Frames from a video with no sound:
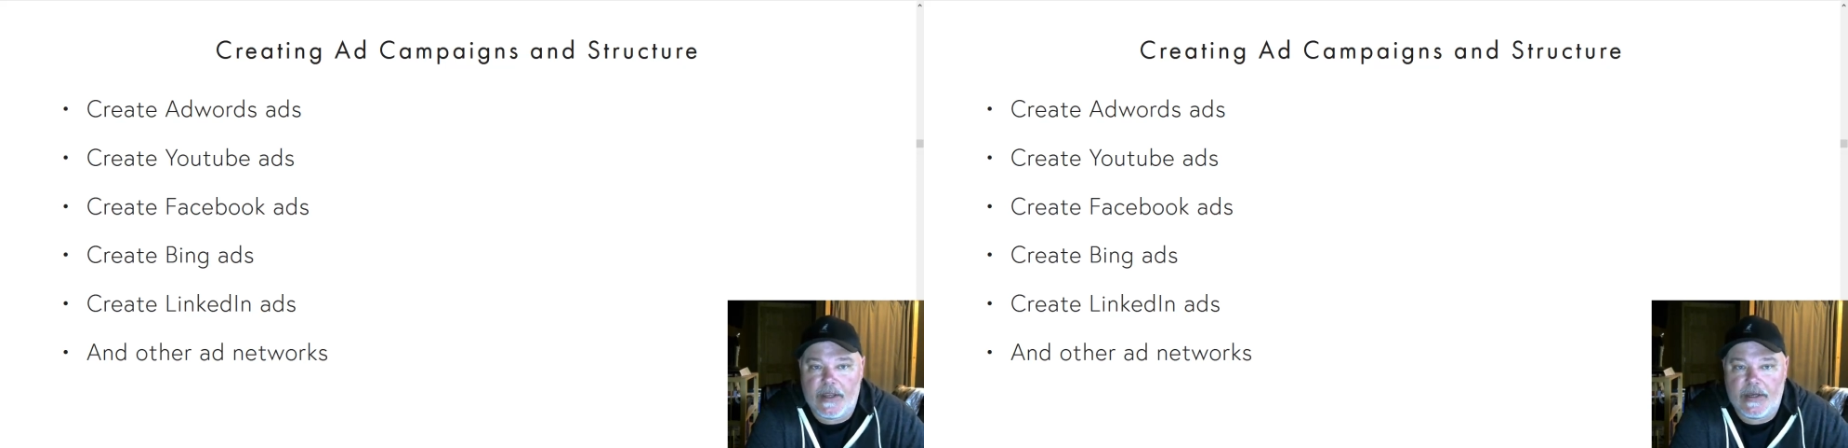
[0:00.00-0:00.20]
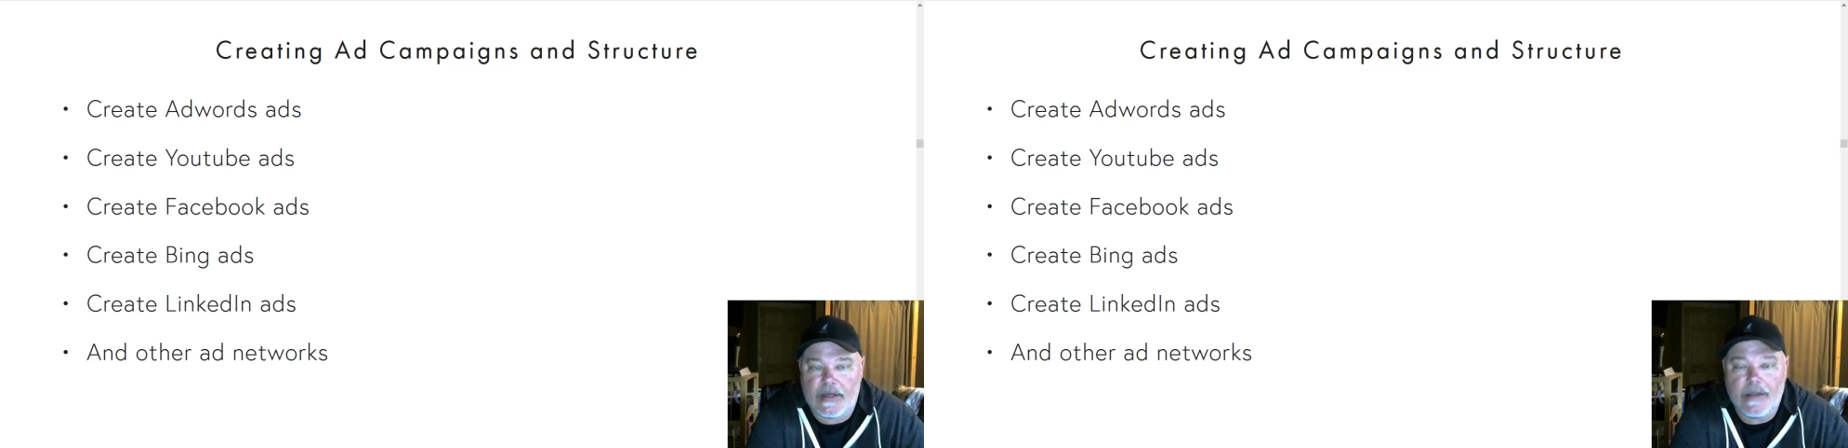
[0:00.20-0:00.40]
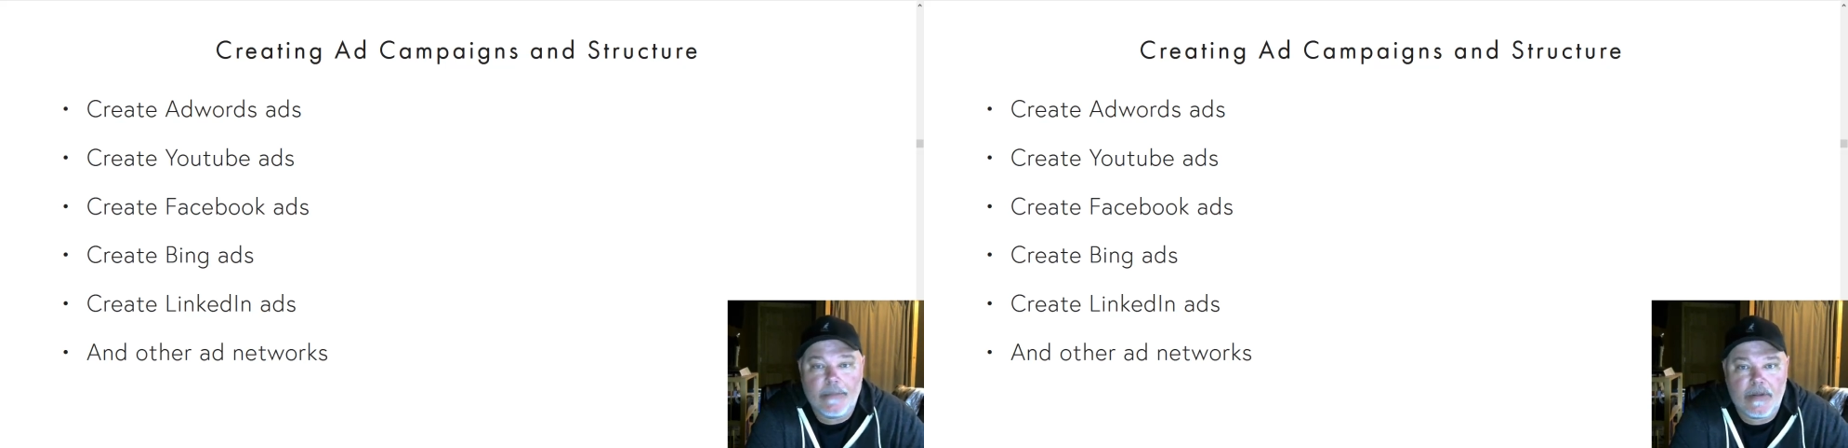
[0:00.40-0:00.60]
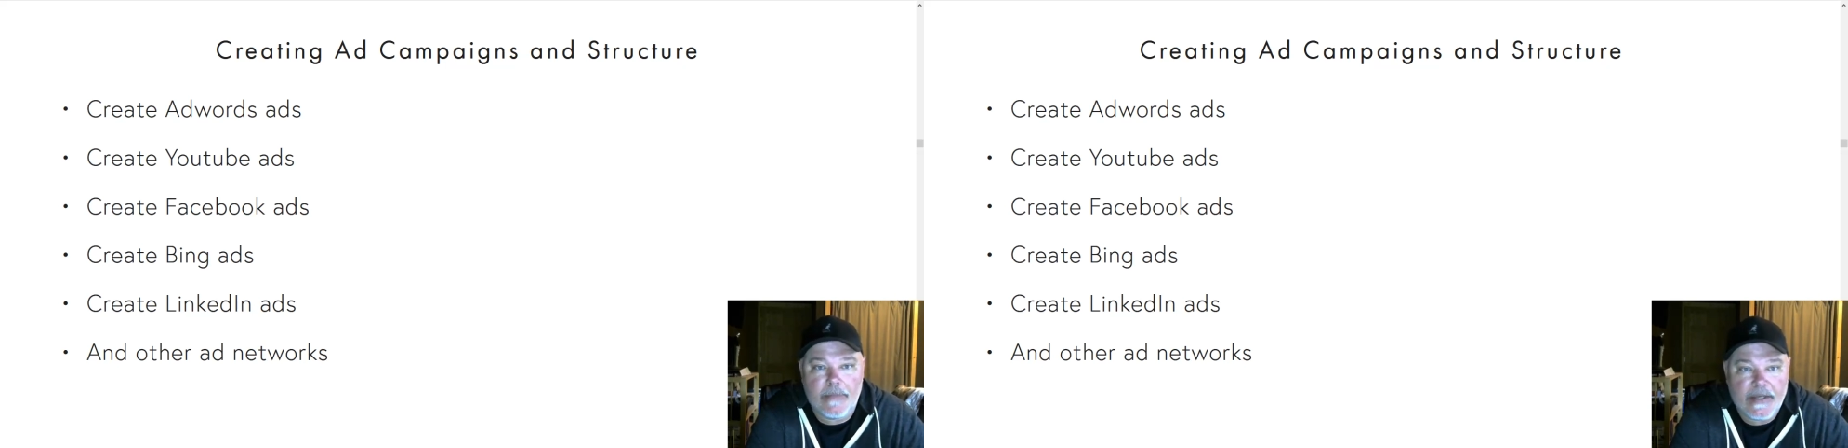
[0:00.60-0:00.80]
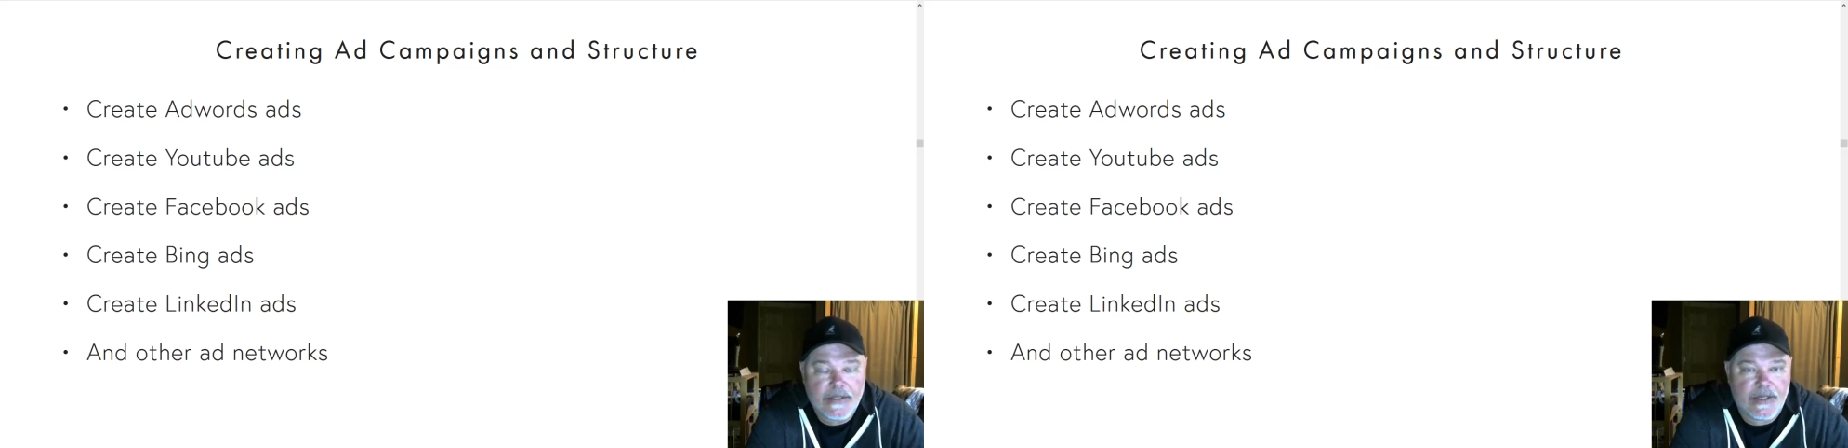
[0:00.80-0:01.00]
and
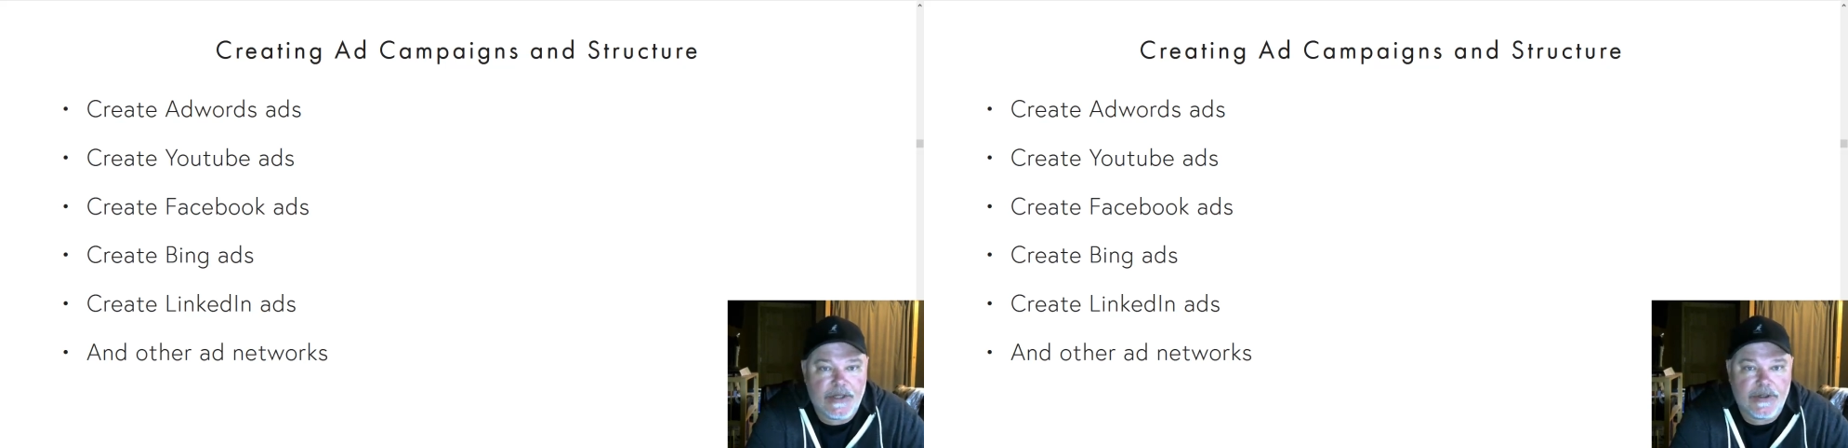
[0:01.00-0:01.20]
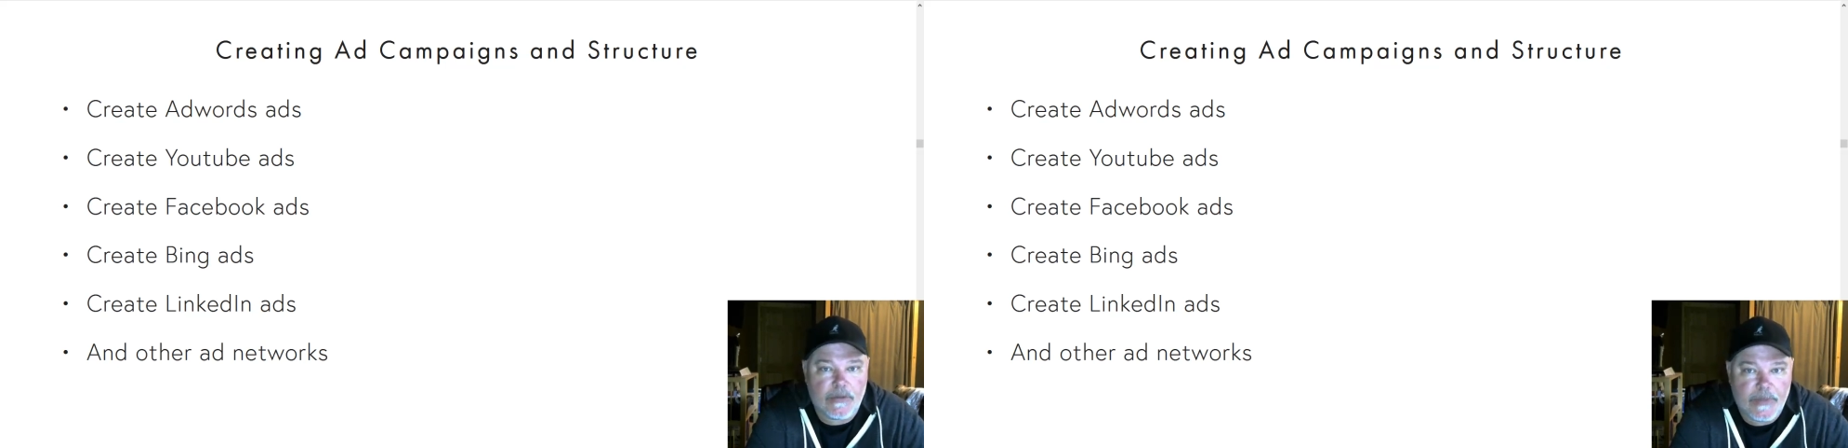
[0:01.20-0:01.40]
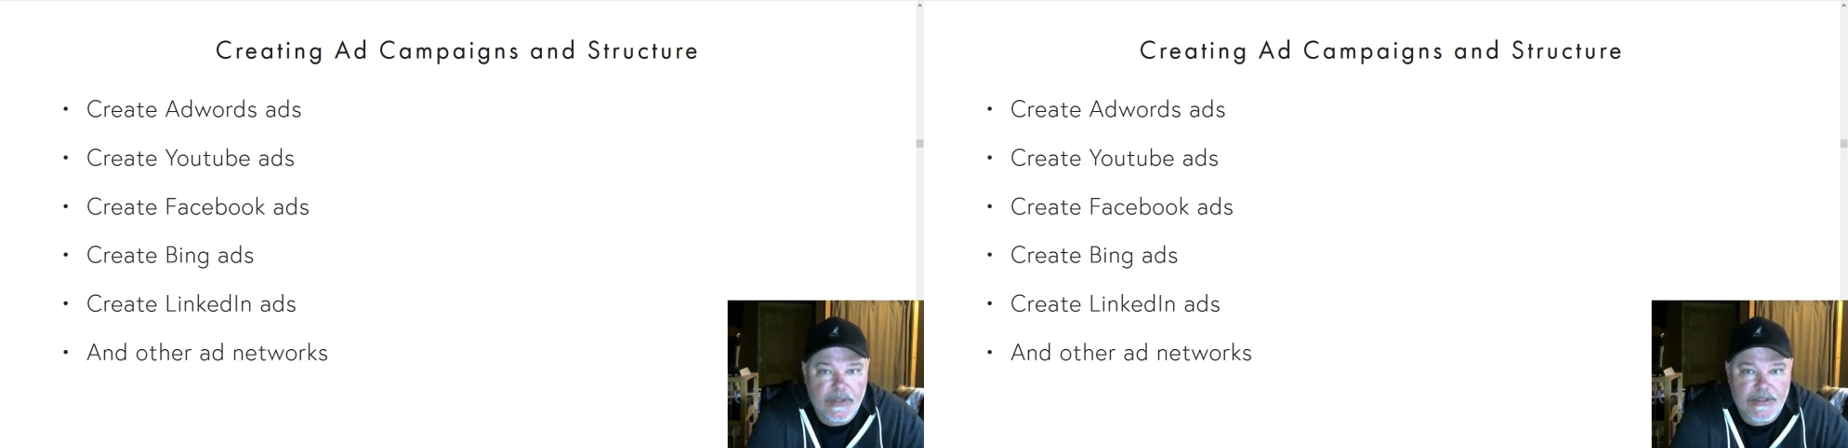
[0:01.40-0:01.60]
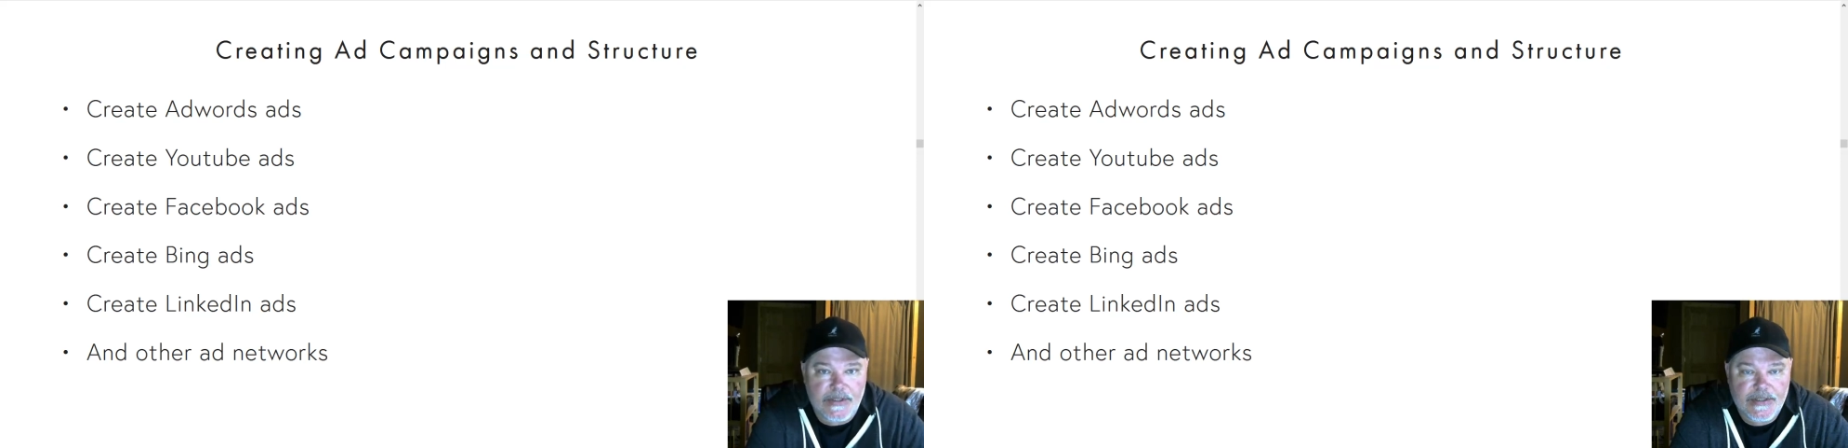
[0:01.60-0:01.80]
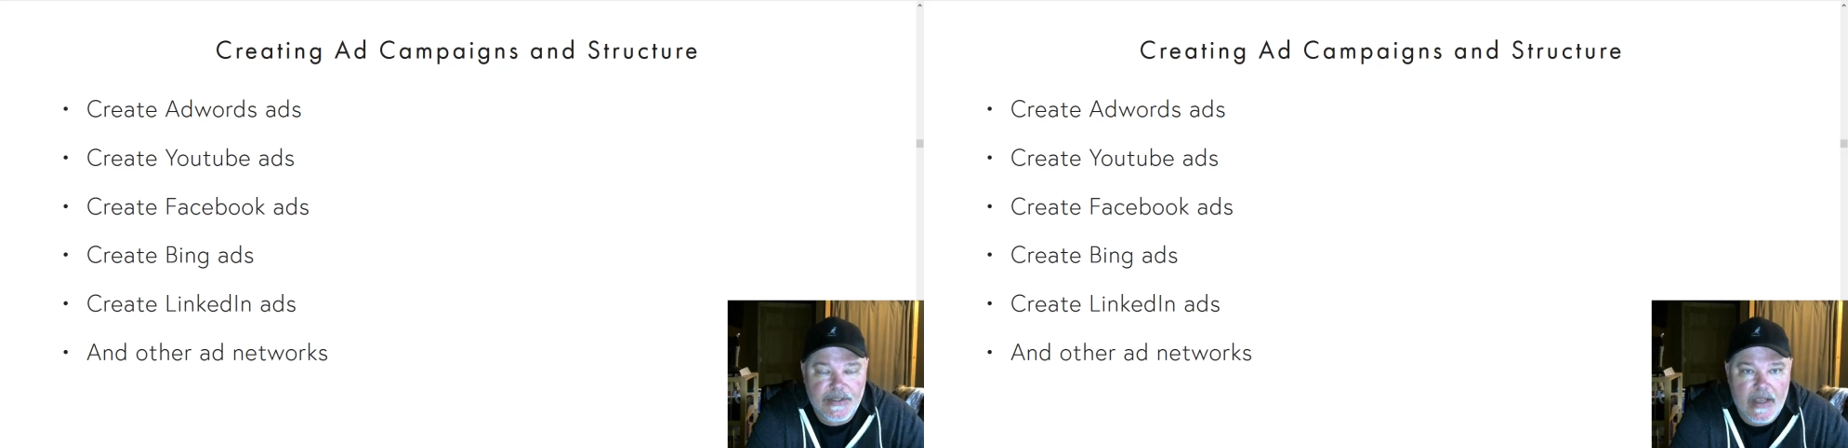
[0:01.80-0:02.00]
implement it in your
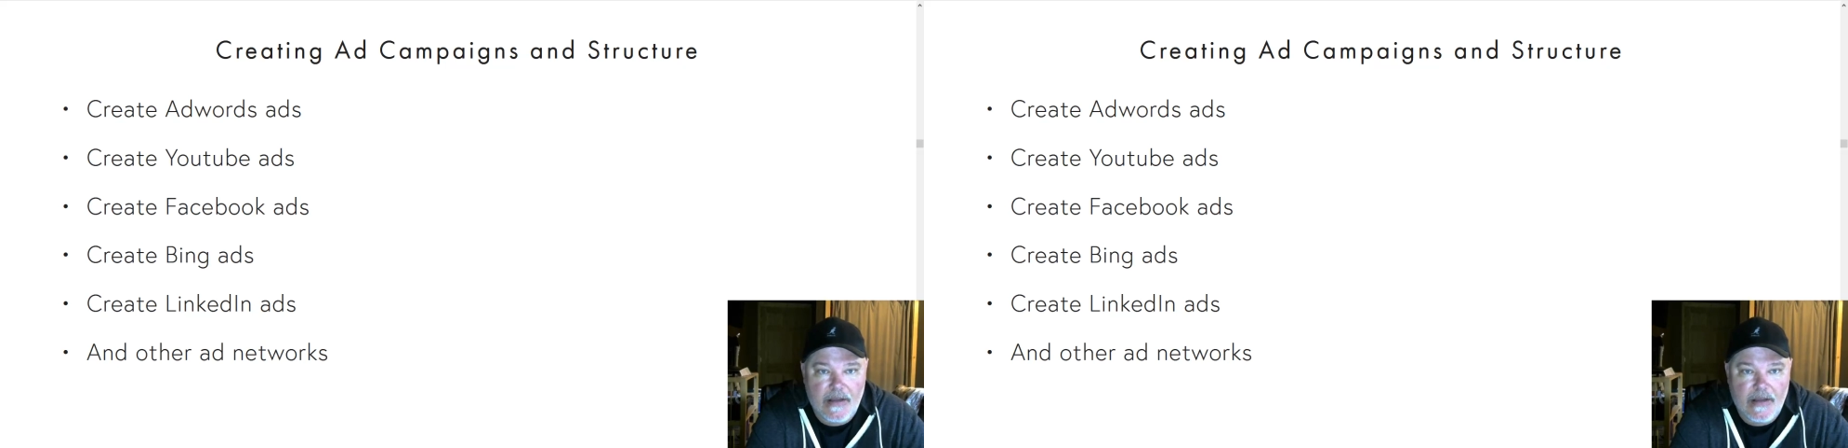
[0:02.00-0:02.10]
business,